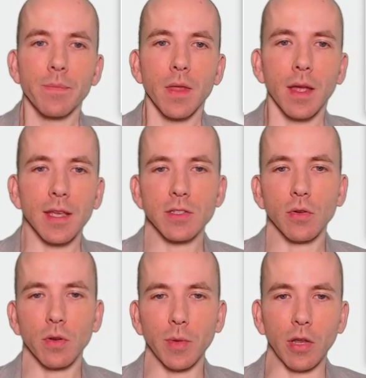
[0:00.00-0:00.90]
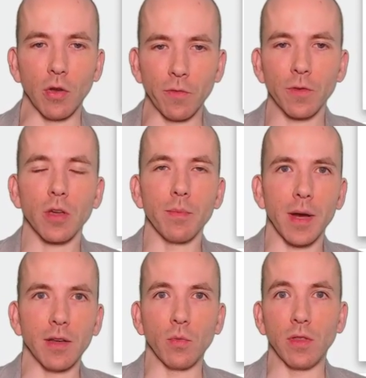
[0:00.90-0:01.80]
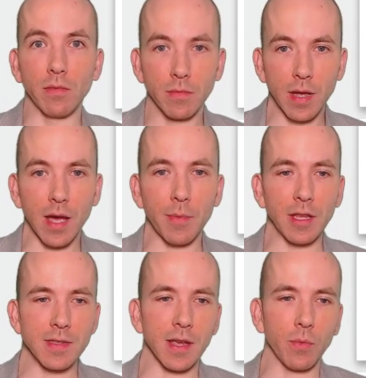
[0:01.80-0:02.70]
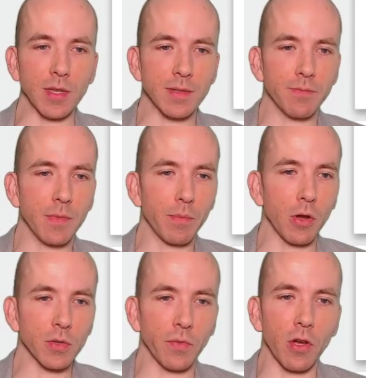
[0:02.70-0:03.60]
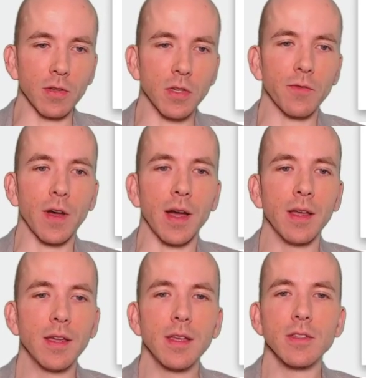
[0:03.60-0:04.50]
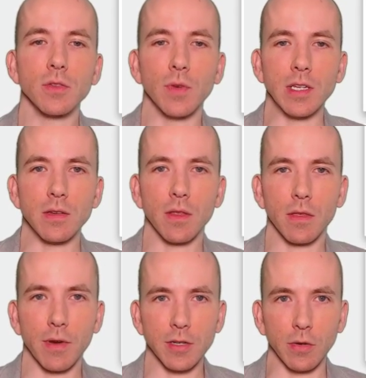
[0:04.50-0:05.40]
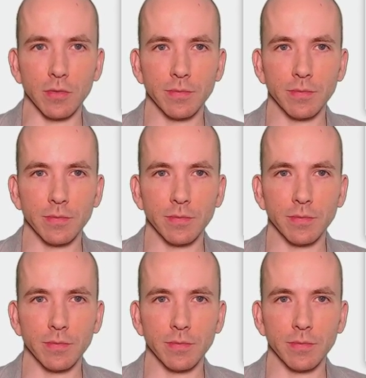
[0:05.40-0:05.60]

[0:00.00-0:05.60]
And that's not going to be enough combined with how many SegWit blocks we've got so far to reach the threshold.